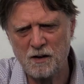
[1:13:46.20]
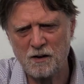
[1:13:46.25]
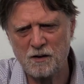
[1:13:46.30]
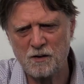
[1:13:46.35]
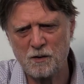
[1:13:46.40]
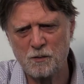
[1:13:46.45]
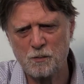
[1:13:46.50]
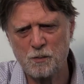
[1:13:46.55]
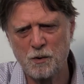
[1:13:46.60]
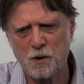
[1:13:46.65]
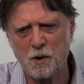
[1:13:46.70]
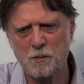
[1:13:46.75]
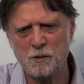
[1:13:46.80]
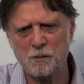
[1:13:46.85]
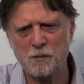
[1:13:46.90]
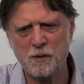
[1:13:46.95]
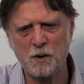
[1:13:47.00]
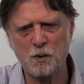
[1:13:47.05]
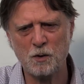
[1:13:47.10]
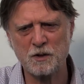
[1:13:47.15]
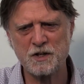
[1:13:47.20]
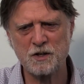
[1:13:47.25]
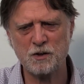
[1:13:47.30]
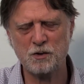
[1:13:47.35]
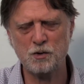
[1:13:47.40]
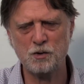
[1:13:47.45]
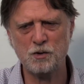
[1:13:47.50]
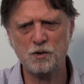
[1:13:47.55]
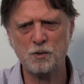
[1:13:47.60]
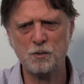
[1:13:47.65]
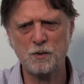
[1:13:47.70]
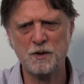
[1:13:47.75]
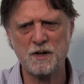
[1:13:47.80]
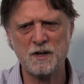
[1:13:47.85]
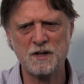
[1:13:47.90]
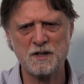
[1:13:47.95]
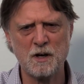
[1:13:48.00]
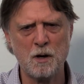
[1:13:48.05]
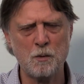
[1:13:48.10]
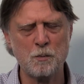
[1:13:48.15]
think probably also to do with
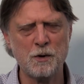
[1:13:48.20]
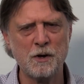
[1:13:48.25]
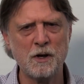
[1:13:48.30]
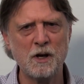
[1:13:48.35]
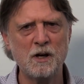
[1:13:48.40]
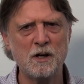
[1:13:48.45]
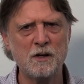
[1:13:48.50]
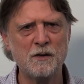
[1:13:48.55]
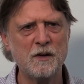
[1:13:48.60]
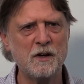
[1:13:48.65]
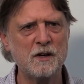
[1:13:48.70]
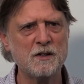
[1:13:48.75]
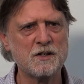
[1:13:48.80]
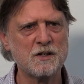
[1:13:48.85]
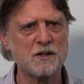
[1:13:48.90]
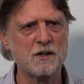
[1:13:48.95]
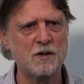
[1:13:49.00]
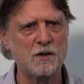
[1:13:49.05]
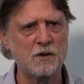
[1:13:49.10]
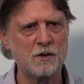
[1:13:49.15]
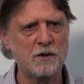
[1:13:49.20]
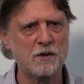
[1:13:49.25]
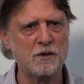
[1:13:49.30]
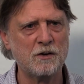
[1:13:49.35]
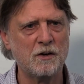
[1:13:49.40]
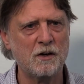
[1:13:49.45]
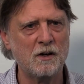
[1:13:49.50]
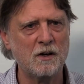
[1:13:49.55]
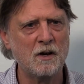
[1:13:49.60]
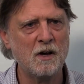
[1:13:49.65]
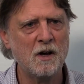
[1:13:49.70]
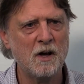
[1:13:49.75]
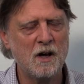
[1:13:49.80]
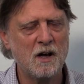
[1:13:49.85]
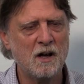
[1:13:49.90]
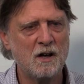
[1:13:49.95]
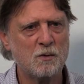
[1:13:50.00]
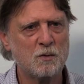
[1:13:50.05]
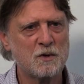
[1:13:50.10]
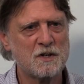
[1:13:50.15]
his upbringing and the insecurity.
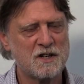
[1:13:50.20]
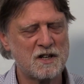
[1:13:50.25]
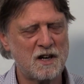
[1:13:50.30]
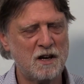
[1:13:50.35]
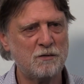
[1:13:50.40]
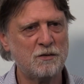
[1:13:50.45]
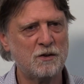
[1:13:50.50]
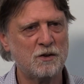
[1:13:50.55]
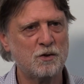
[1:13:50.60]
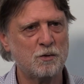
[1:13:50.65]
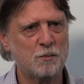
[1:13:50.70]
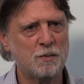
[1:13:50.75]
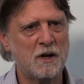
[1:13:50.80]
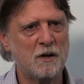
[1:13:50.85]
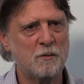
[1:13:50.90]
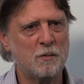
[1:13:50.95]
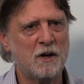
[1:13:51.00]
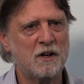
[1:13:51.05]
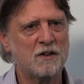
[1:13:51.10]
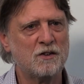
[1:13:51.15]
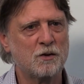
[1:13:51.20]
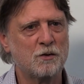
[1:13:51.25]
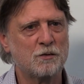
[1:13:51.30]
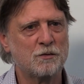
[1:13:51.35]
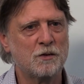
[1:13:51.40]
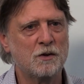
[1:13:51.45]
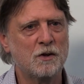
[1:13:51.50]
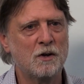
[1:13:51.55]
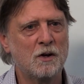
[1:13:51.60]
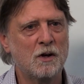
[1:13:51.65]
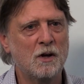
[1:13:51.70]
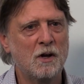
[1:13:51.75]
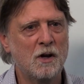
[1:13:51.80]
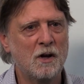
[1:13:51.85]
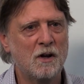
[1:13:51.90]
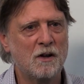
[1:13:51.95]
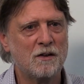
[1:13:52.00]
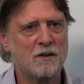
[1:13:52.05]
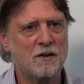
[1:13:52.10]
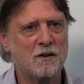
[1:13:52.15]
It was safer to play Beethoven
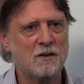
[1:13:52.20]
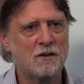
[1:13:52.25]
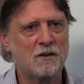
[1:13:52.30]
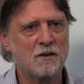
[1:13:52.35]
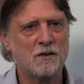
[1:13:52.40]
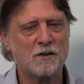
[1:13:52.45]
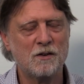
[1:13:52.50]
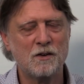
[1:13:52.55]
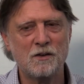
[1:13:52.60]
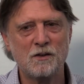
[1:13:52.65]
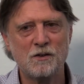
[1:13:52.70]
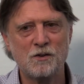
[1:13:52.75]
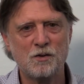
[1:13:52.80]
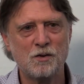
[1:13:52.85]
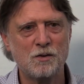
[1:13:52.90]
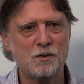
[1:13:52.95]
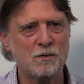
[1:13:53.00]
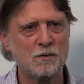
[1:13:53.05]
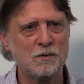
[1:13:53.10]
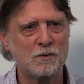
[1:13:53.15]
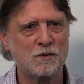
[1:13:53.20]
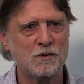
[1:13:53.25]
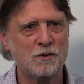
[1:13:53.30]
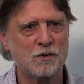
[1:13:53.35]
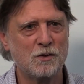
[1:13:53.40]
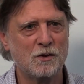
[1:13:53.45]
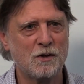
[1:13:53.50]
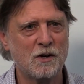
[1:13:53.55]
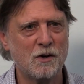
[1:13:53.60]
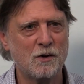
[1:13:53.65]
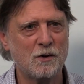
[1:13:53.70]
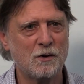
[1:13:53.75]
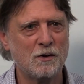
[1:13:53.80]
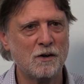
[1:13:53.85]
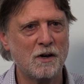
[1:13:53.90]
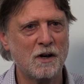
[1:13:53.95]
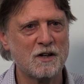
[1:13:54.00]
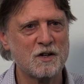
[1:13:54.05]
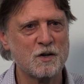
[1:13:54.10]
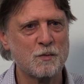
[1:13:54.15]
than to go
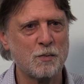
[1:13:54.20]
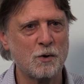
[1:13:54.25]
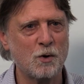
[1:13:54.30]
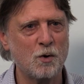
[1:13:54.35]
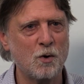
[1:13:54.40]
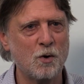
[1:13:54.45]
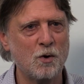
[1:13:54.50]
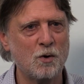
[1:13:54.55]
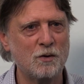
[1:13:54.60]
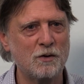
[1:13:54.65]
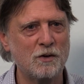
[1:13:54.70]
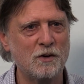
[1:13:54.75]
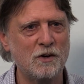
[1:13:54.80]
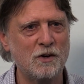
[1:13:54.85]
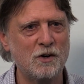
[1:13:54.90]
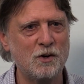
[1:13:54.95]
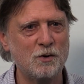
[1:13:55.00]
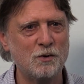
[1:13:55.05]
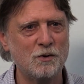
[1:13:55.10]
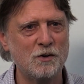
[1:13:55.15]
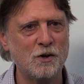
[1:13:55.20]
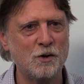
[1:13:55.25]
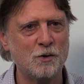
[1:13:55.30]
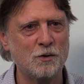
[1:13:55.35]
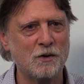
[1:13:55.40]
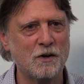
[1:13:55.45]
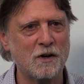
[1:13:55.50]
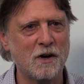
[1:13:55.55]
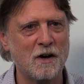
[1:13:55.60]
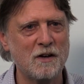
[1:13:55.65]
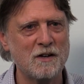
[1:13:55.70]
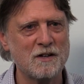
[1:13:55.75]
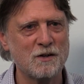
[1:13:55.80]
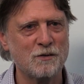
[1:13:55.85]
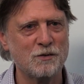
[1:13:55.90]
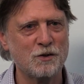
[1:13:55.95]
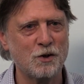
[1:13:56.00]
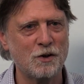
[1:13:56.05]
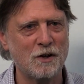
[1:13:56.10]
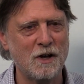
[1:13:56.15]
and explore new kinds
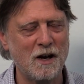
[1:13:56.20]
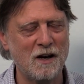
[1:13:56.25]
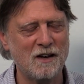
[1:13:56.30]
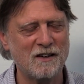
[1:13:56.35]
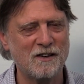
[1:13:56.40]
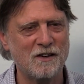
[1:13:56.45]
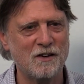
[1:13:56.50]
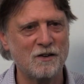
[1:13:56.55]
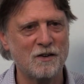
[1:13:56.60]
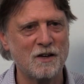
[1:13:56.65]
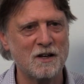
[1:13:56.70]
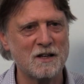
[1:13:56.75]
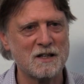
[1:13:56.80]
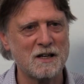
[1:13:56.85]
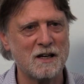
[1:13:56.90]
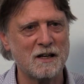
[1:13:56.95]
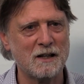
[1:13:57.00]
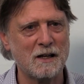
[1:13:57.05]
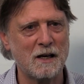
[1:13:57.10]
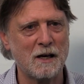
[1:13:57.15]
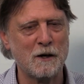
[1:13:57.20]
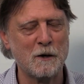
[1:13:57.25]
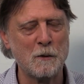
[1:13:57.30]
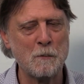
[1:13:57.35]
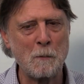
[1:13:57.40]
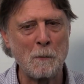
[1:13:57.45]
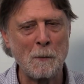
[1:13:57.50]
of tonality and things like that.